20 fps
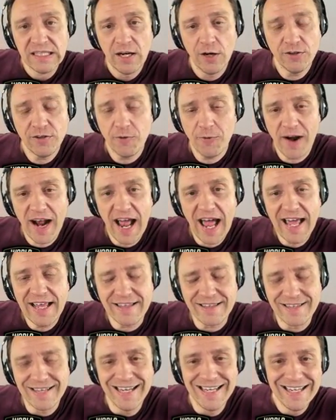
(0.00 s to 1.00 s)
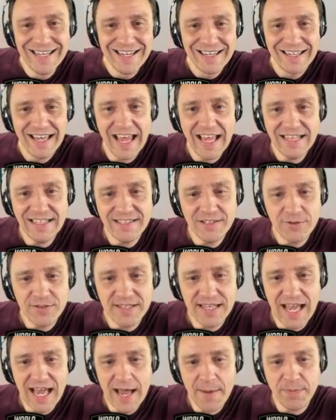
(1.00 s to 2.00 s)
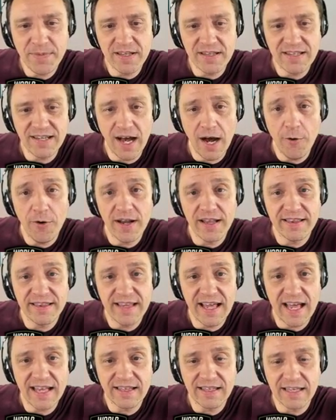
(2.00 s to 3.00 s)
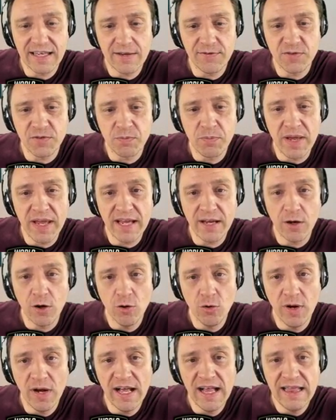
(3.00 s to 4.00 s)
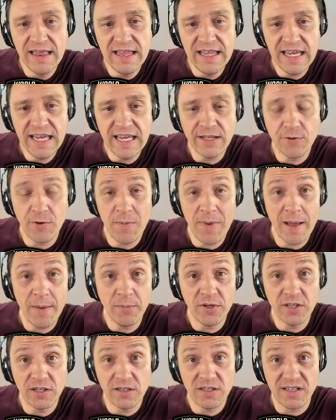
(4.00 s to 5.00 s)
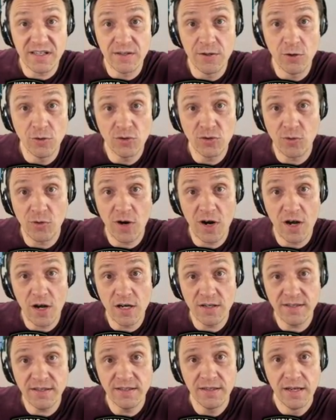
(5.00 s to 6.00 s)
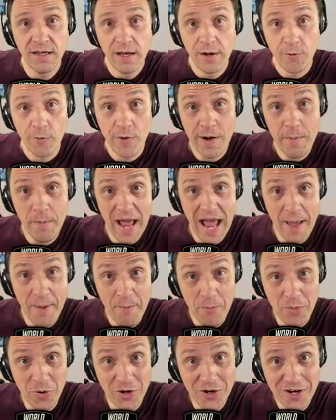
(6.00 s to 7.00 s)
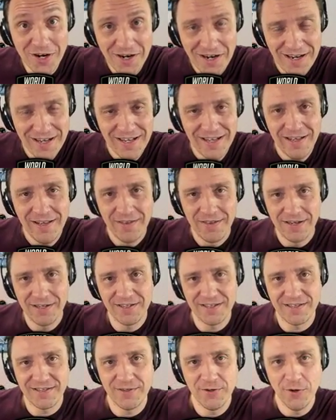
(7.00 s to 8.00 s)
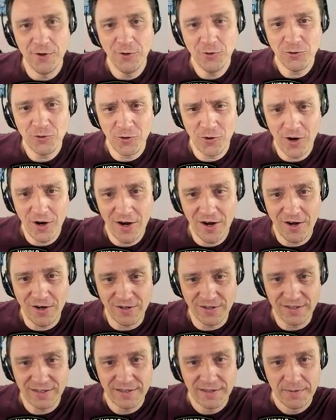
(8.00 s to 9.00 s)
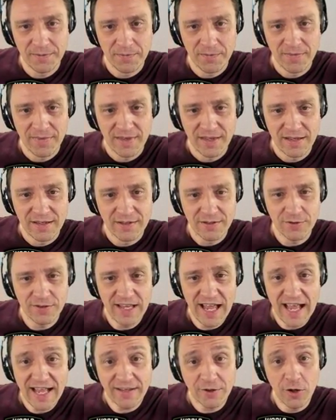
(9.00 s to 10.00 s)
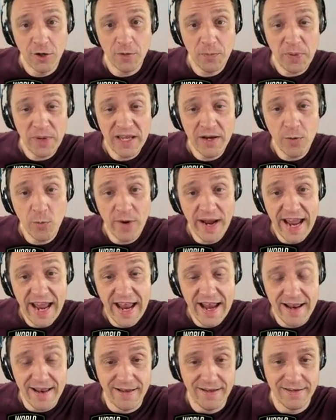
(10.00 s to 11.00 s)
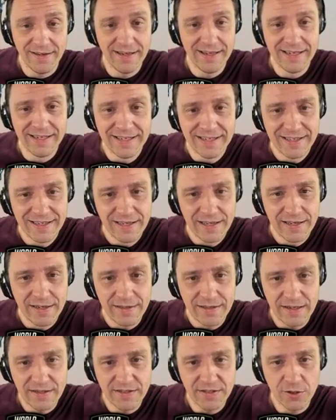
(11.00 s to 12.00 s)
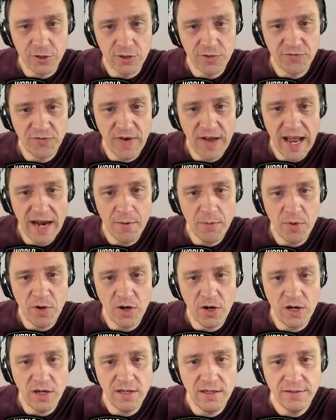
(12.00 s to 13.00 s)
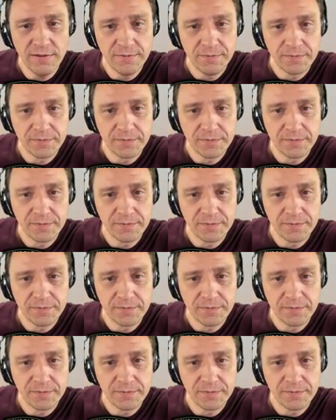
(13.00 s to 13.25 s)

On the right! Gets to stab the tower, and that gives Big O a lead. Remember, there's no draws. Remember, there's no draws. So that could be a win. There's a good fireball.